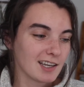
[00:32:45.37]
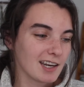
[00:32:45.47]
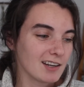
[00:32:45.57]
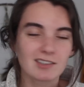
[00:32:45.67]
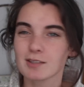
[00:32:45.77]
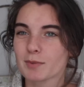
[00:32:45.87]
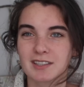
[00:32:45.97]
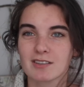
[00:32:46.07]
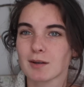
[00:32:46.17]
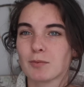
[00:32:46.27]
And I'll just
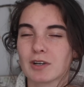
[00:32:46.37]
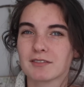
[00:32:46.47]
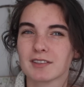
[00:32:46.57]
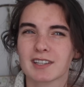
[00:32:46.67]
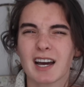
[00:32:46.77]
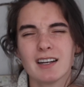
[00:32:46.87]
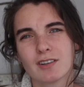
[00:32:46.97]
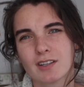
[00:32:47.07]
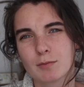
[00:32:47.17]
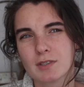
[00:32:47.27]
pick those up whenever. They're kind of
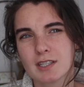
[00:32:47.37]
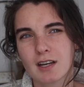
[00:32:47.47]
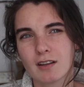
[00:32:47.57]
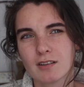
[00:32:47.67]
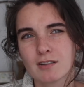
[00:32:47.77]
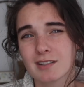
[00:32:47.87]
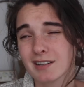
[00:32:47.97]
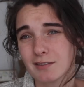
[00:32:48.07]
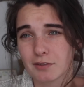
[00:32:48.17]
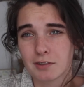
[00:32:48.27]
Christmassy colors. I
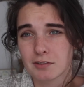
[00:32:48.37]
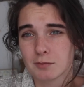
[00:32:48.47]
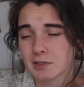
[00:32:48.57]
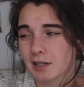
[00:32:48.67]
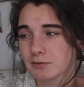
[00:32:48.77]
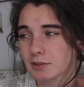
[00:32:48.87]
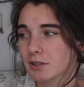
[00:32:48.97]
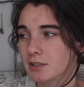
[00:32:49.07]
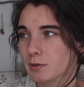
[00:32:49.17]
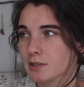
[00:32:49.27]
didn't finish them in time for
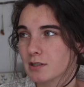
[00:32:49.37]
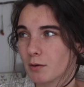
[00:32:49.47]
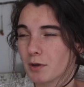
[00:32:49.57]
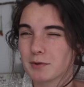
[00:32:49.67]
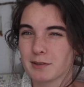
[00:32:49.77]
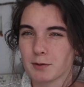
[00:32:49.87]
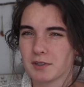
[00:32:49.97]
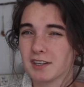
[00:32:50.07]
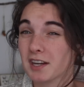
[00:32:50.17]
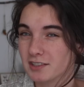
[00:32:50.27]
Christmas, so maybe they'll
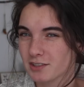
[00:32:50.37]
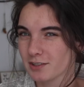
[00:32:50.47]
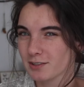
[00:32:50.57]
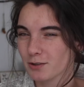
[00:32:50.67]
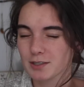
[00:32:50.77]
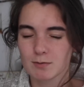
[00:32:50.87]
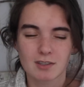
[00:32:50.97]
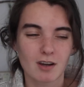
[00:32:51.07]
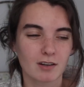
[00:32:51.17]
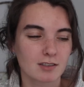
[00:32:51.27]
be next year's Christmas
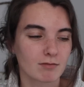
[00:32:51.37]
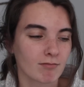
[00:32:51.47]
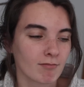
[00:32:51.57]
socks.